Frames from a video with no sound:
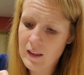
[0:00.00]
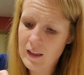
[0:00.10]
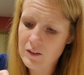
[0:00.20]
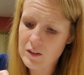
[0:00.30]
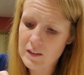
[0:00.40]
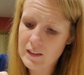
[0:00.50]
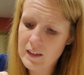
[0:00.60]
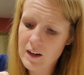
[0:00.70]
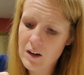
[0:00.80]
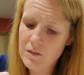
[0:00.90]
and just
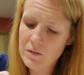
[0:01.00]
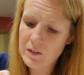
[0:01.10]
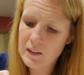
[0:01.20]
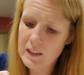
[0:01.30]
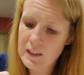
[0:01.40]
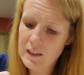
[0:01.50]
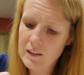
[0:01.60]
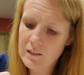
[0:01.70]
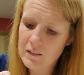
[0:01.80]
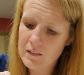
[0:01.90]

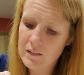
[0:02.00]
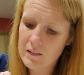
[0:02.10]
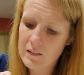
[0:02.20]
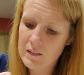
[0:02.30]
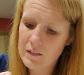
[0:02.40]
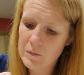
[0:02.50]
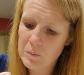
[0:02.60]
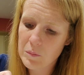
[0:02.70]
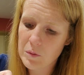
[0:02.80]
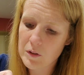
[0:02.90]
carefully
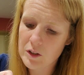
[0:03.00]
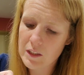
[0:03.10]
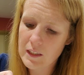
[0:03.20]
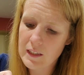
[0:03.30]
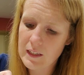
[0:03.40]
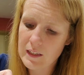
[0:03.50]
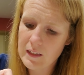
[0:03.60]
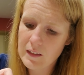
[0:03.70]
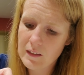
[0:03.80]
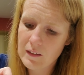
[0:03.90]
push it
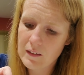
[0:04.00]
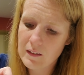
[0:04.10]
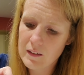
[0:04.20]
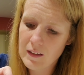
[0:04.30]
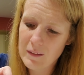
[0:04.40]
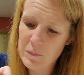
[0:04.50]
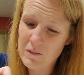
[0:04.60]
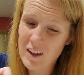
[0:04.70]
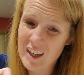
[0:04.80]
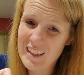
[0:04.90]
in. Be
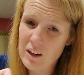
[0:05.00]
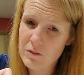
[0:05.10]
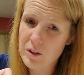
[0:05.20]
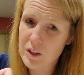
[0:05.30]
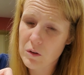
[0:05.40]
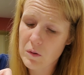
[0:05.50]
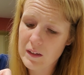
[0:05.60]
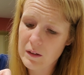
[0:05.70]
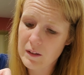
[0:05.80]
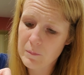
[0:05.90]
very careful, you don't want
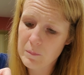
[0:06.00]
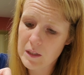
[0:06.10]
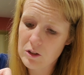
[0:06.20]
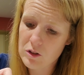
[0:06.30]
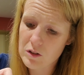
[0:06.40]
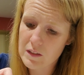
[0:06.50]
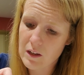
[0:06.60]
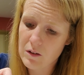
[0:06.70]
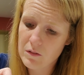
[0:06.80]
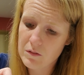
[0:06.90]
to pinch
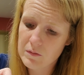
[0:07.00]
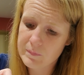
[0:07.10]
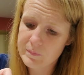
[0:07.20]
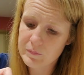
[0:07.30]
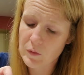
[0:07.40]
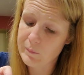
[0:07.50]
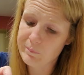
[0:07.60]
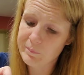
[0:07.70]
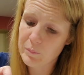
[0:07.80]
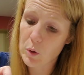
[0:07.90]
yourself, well,
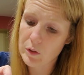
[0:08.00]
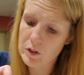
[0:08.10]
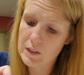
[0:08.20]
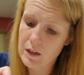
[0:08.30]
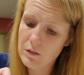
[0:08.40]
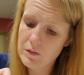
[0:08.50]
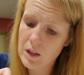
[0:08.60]
poke yourself,